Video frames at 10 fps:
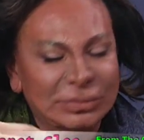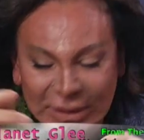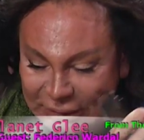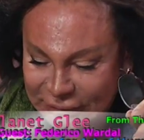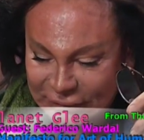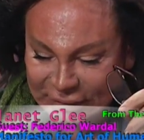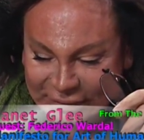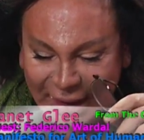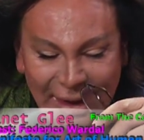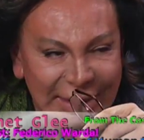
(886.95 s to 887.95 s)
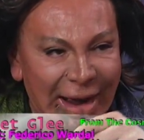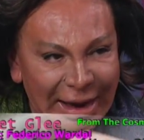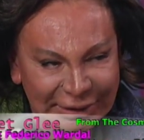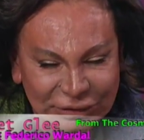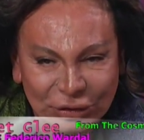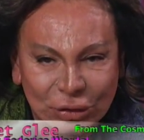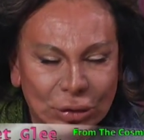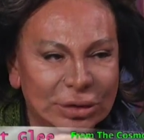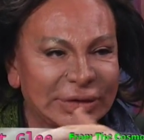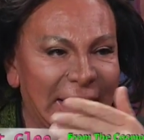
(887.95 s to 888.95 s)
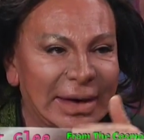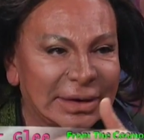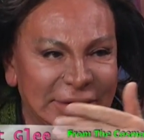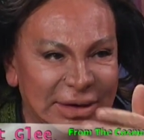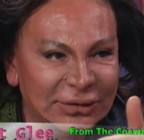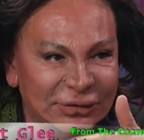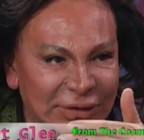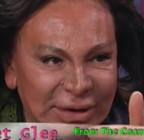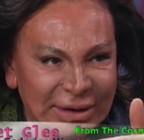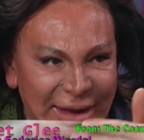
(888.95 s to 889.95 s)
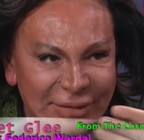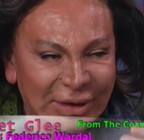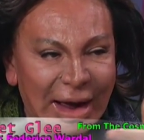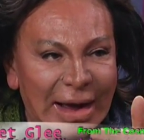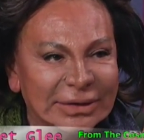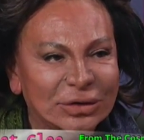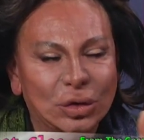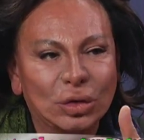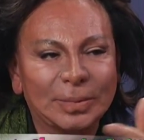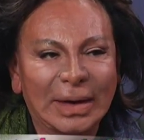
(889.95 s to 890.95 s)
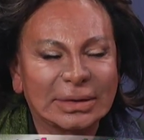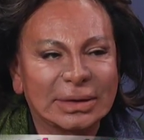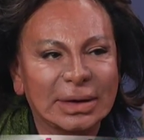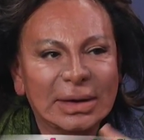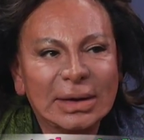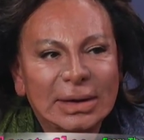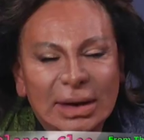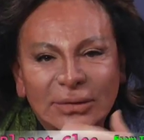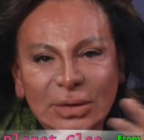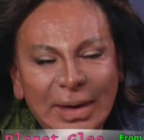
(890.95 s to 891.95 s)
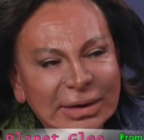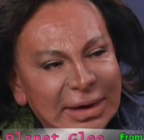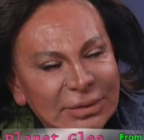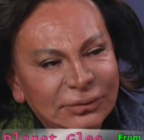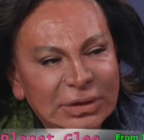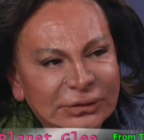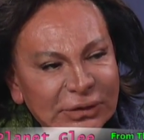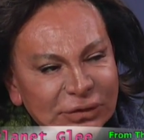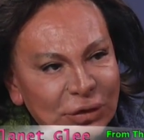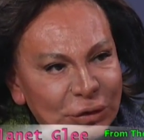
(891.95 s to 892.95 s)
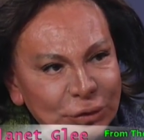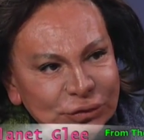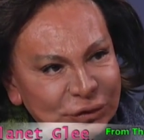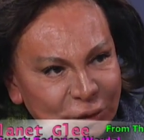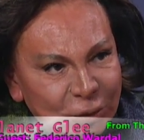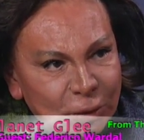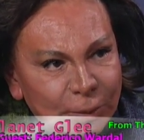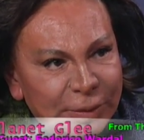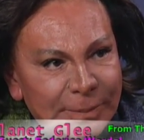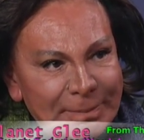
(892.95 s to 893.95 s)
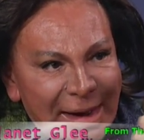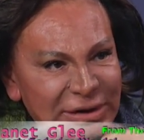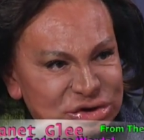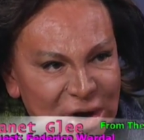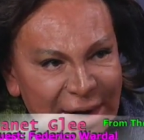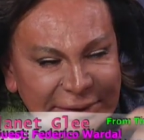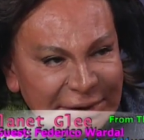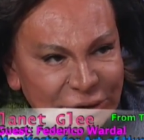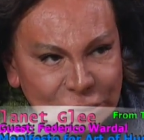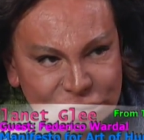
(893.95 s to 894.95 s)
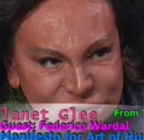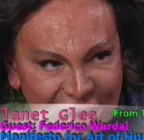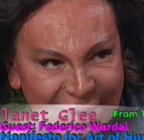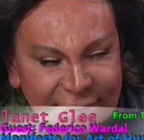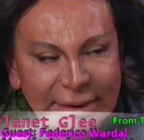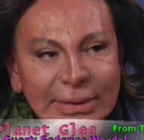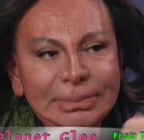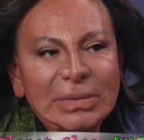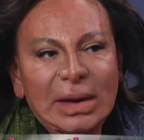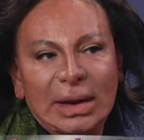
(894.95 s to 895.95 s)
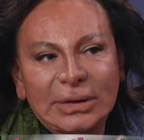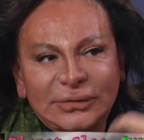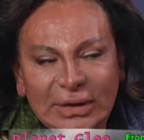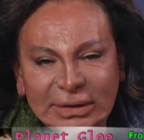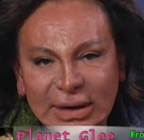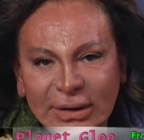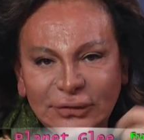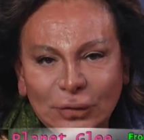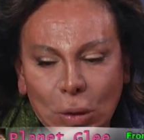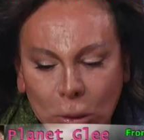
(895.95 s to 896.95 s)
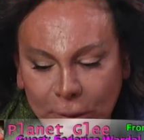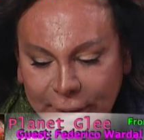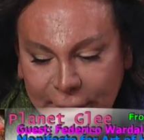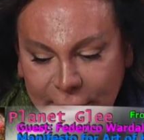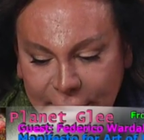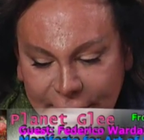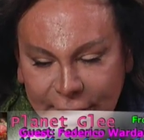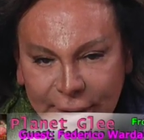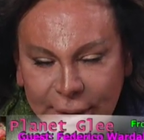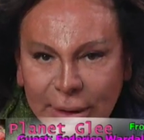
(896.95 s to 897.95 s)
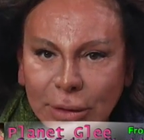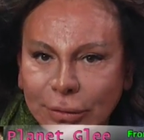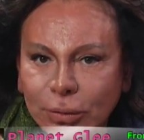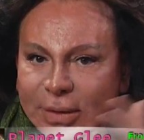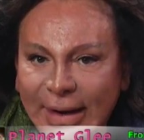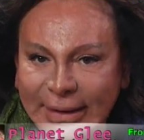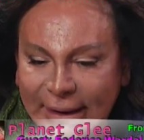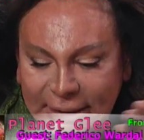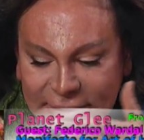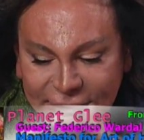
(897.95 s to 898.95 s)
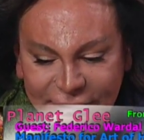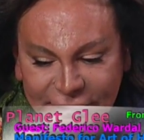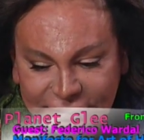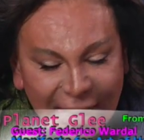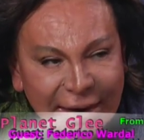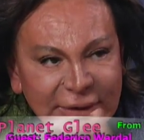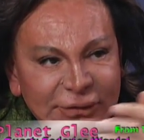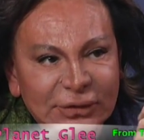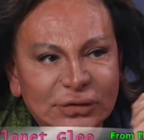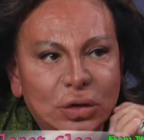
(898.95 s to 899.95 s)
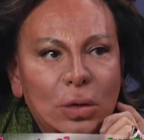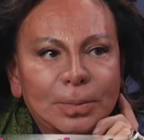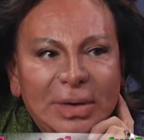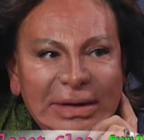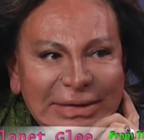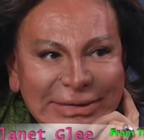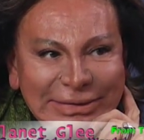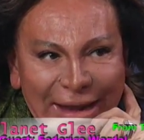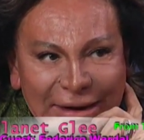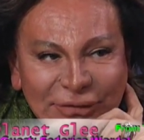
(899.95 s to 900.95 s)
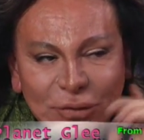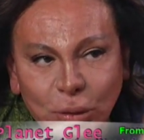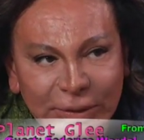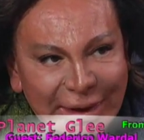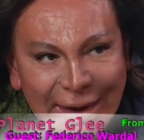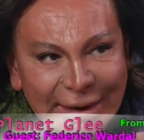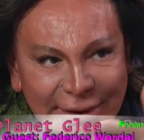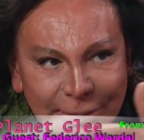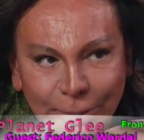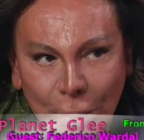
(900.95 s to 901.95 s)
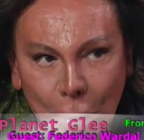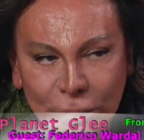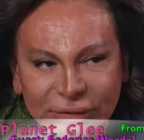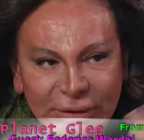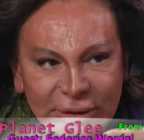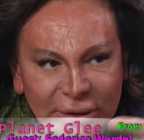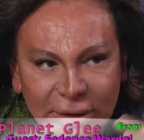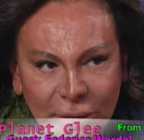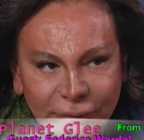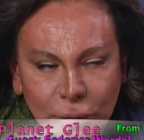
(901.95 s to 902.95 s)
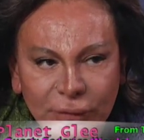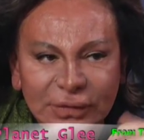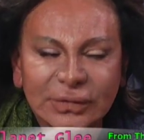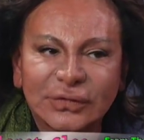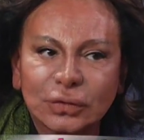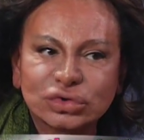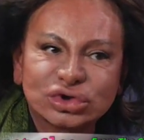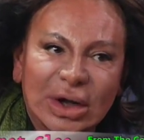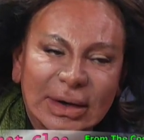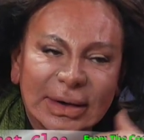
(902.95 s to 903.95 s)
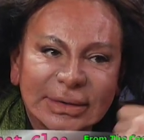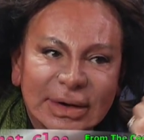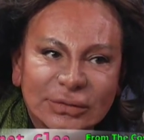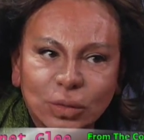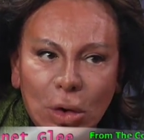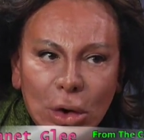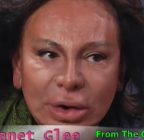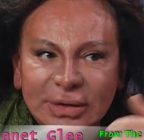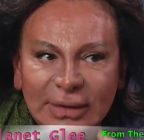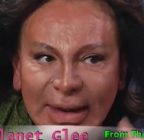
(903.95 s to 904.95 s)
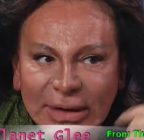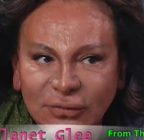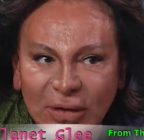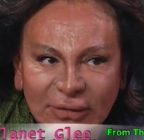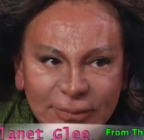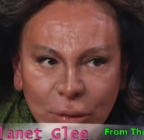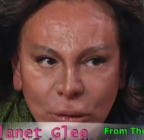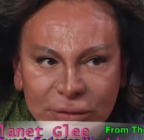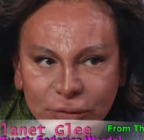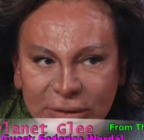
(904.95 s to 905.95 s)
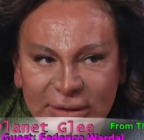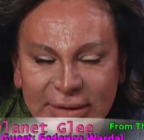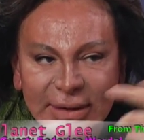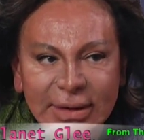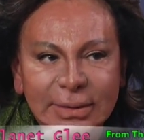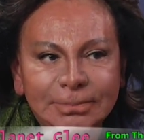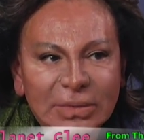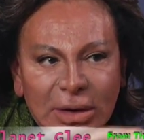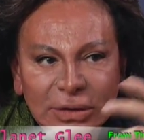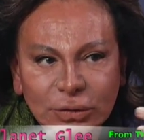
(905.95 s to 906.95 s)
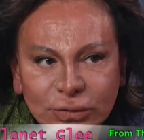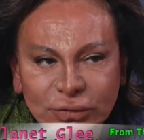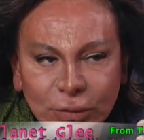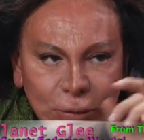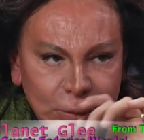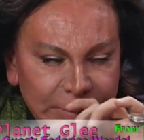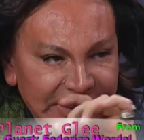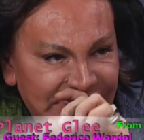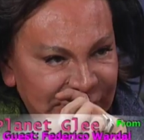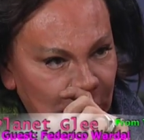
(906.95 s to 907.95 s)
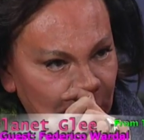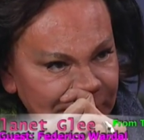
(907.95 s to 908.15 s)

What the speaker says: the 10 article. Then there is 11 article, but everybody can visit YouTube, my channel, your channel, etc. So you can get the text, the complete text. We are both in, of course, in the social network like Facebook, Twitter, YouTube. So